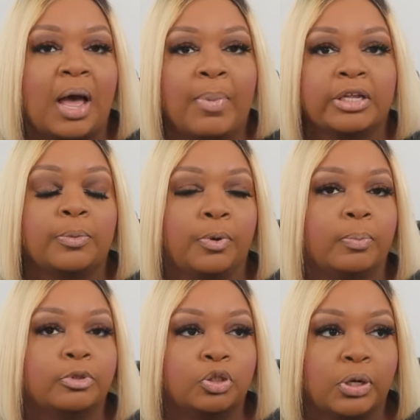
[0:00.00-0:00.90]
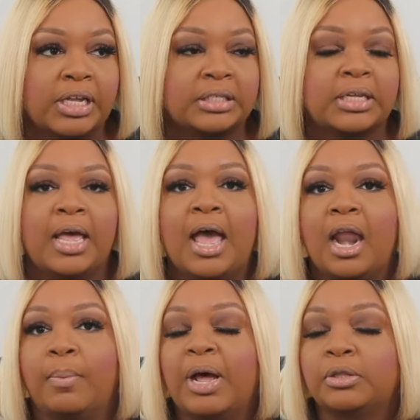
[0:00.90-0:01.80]
I bought the purple dress
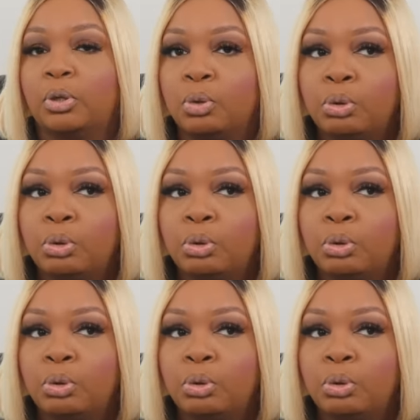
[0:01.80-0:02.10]
and I bought the